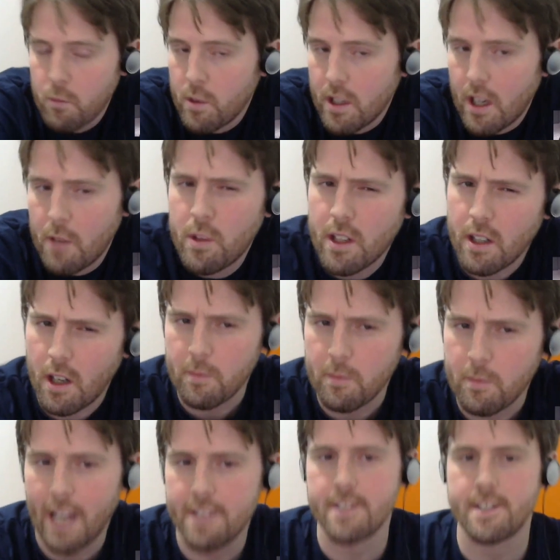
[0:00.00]
We're
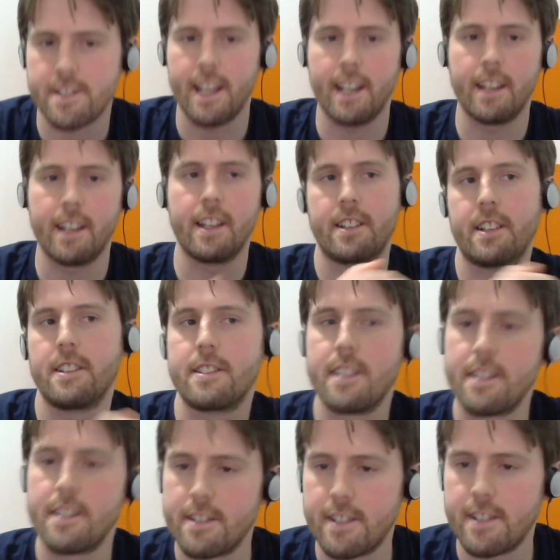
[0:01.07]
as you say,
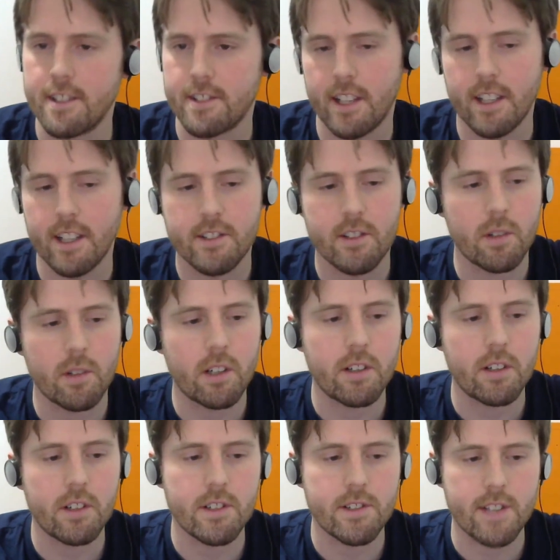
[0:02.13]
consistency is key. So we're
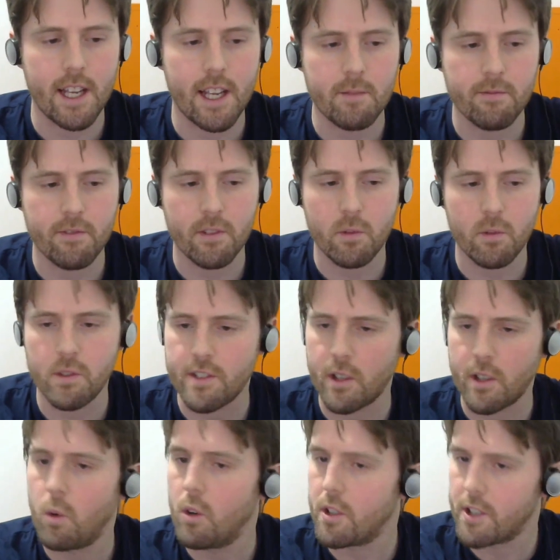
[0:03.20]
going to just aim for once a
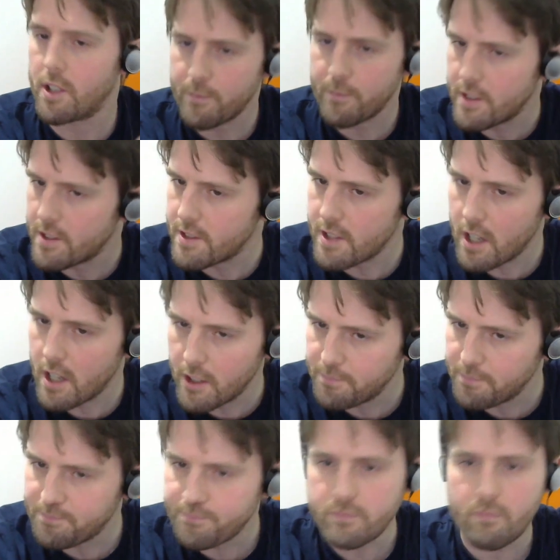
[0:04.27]
quarter to start.
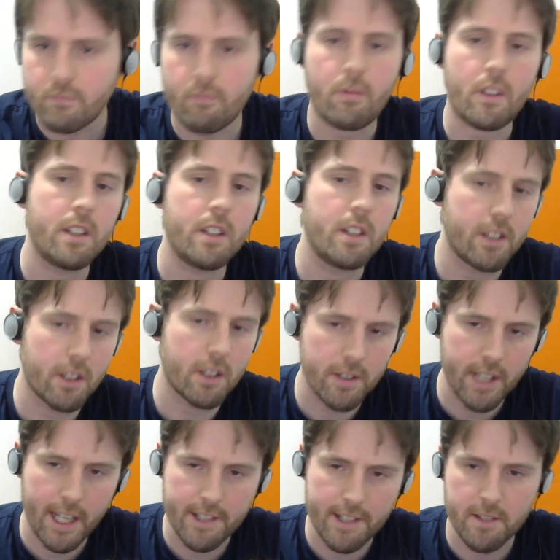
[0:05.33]
You know,
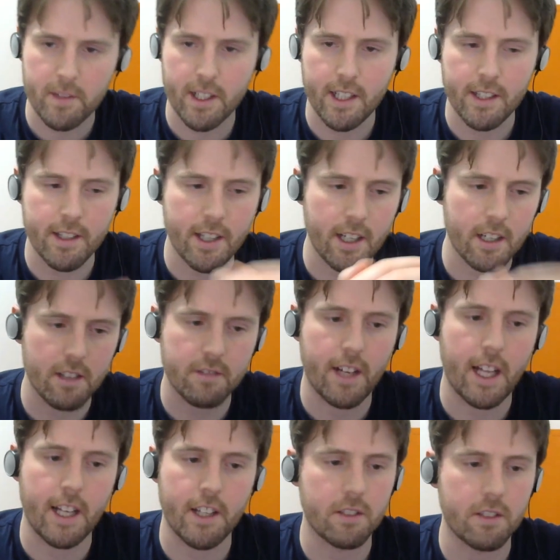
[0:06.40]
get something in there of
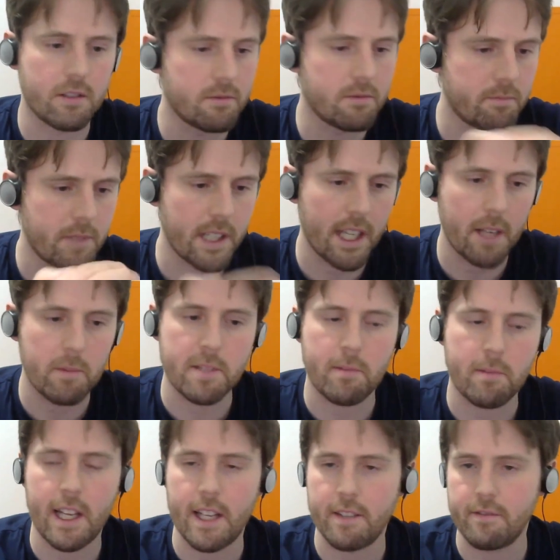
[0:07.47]
value, be able to
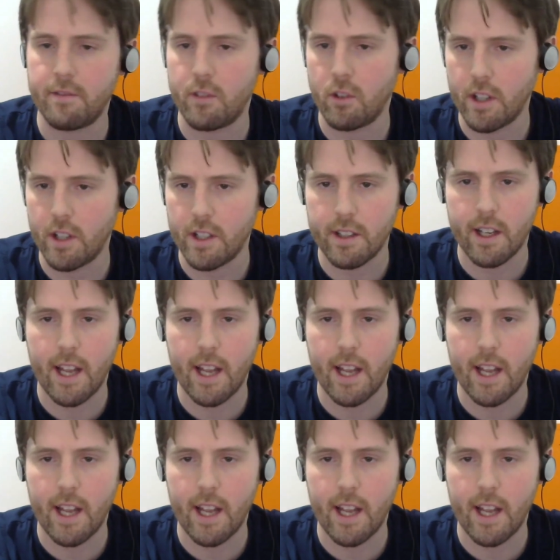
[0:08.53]
plan for it.